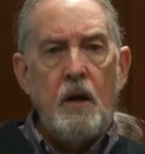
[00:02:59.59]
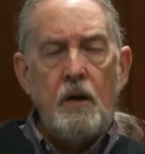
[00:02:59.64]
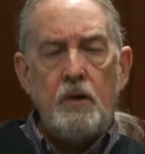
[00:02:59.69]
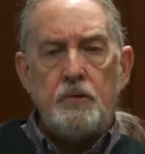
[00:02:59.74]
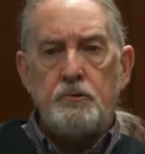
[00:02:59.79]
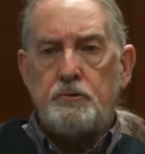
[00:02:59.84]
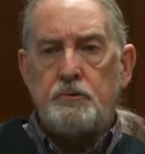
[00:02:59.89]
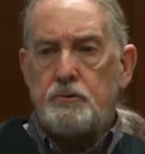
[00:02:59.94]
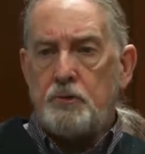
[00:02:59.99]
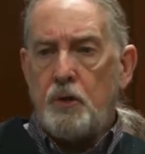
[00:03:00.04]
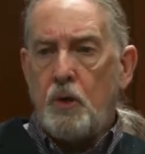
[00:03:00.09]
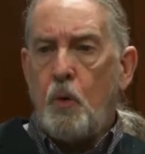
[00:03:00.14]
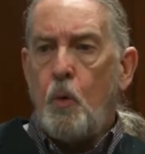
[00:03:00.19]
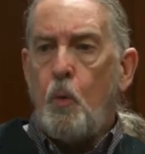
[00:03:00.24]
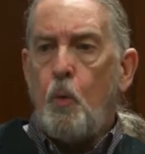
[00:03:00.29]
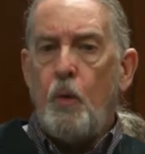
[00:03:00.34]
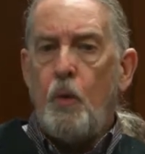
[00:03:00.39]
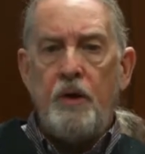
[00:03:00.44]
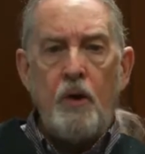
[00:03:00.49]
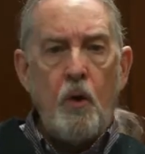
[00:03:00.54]
so
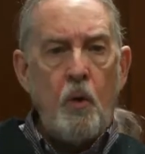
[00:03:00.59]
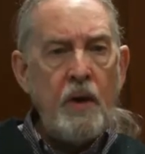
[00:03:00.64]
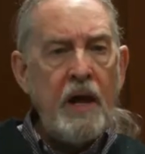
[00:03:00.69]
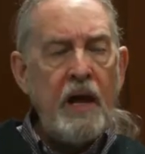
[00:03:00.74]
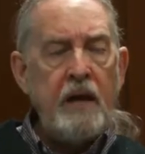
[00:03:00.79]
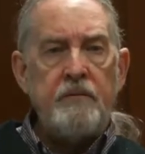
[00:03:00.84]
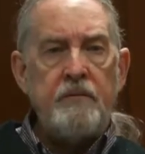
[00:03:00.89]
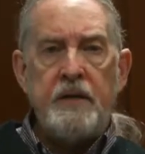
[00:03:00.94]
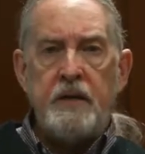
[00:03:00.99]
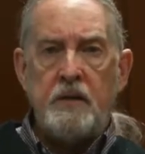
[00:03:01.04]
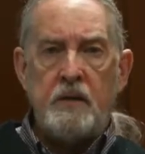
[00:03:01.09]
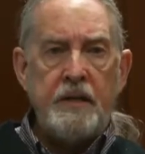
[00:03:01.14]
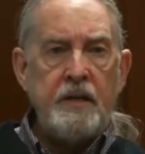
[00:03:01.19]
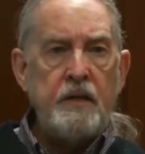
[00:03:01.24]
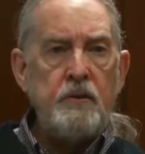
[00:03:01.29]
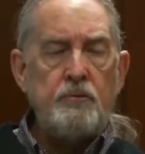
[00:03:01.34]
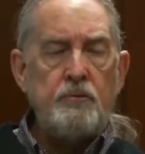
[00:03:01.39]
we don't have illegal